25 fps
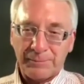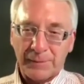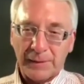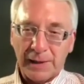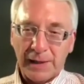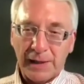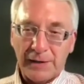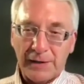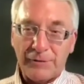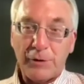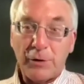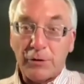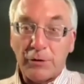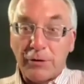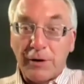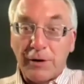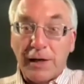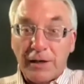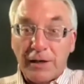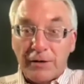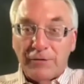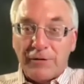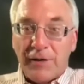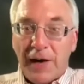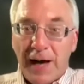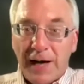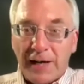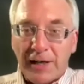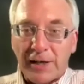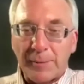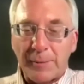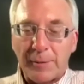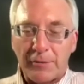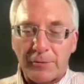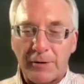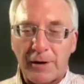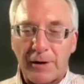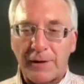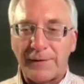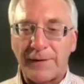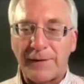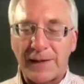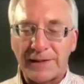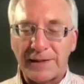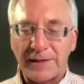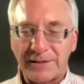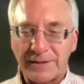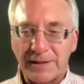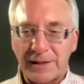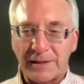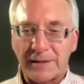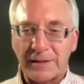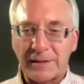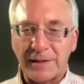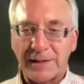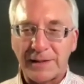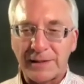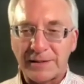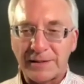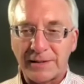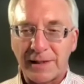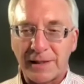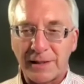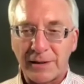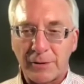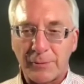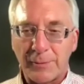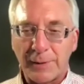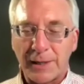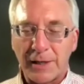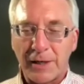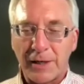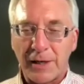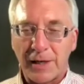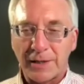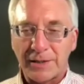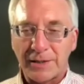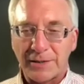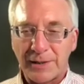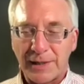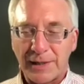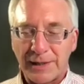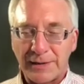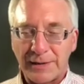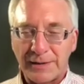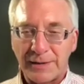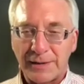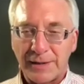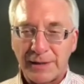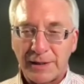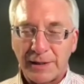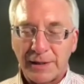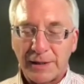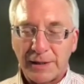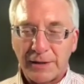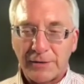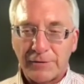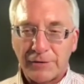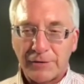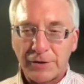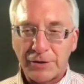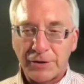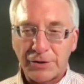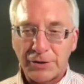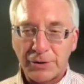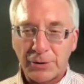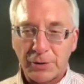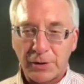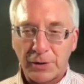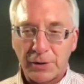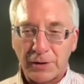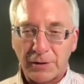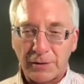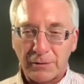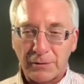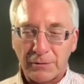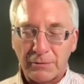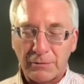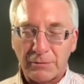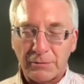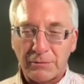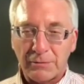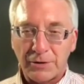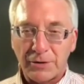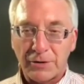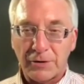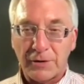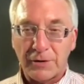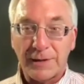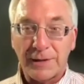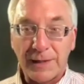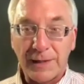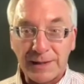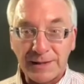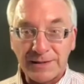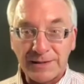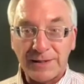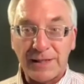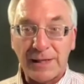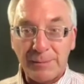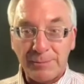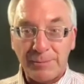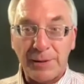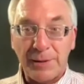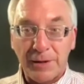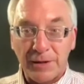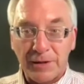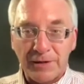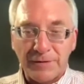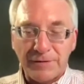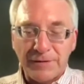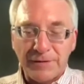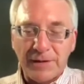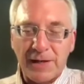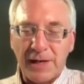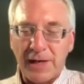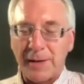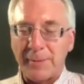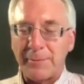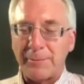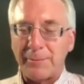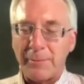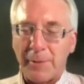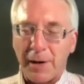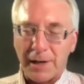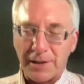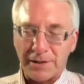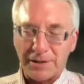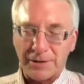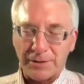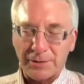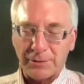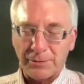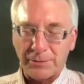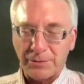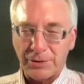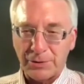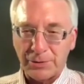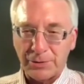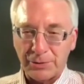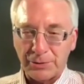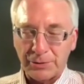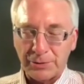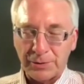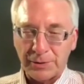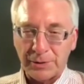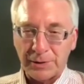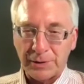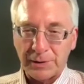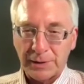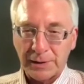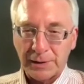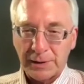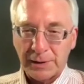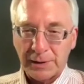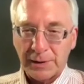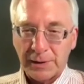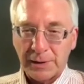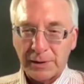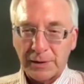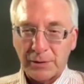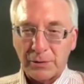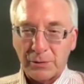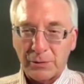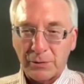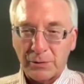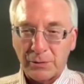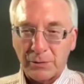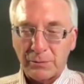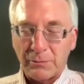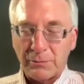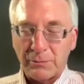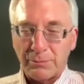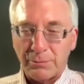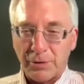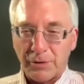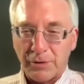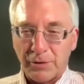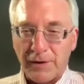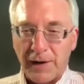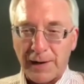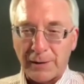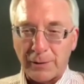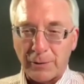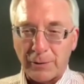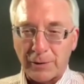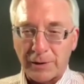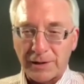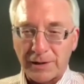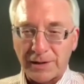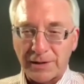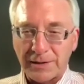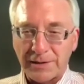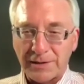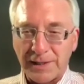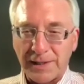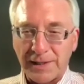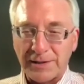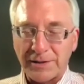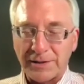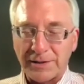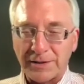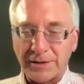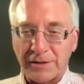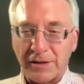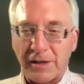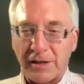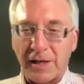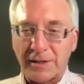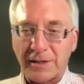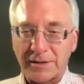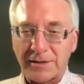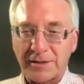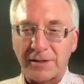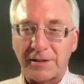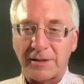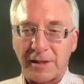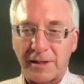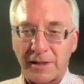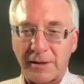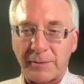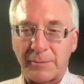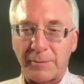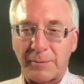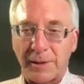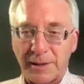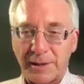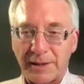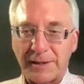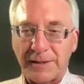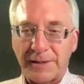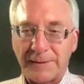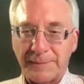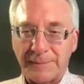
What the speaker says: if you create a vacuum around that, suddenly it's like, oh my gosh. And for sure, during that same period of time, March through June, provider organizations lost a ton of money